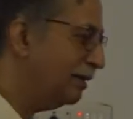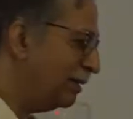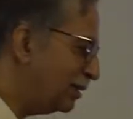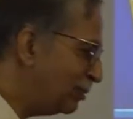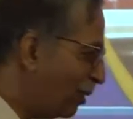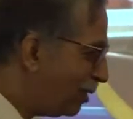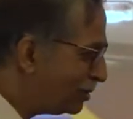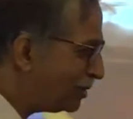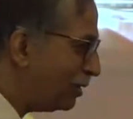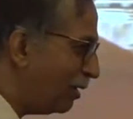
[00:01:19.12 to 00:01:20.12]

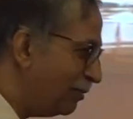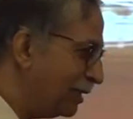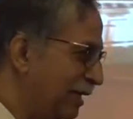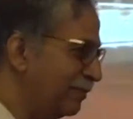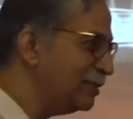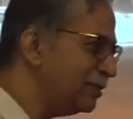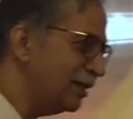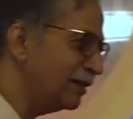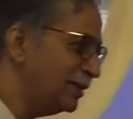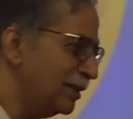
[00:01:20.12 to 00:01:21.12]
response of a given
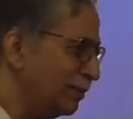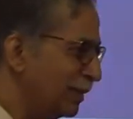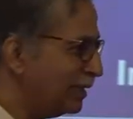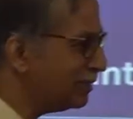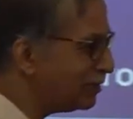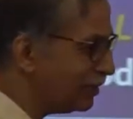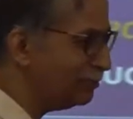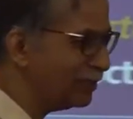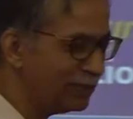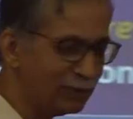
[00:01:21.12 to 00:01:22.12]
structure when it is
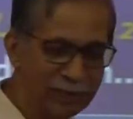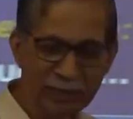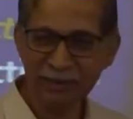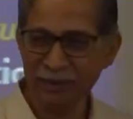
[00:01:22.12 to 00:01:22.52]
subject to a